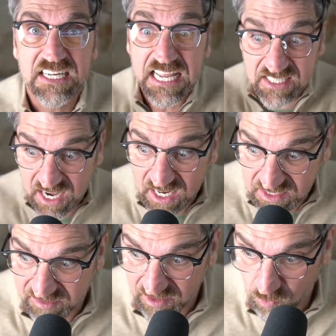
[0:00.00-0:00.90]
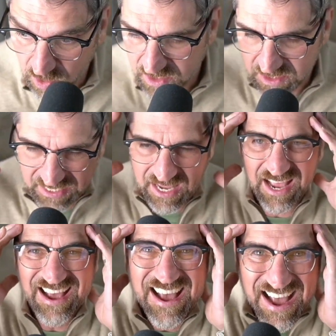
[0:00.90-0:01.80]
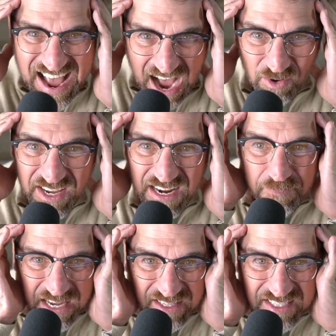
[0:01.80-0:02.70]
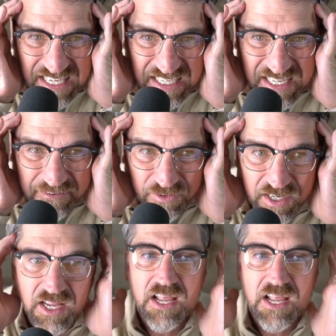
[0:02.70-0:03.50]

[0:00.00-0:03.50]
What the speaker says: His oxygen was like, how can I make this thing different?